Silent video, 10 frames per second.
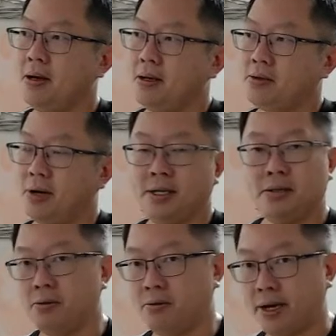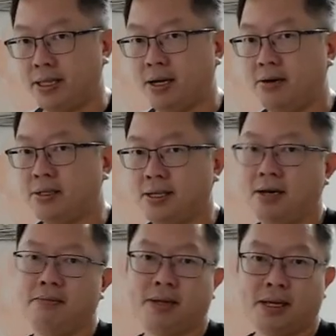Try to write down
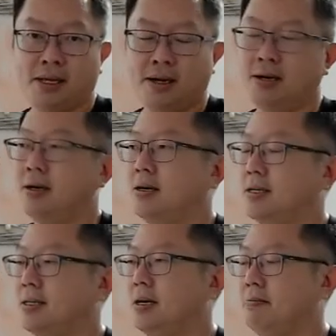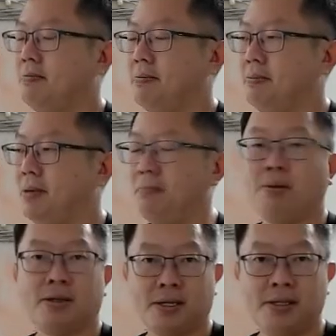some
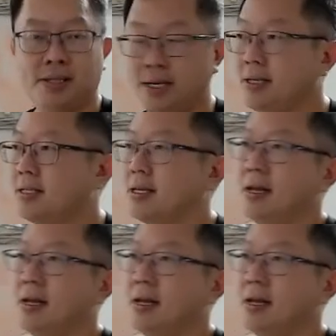important things.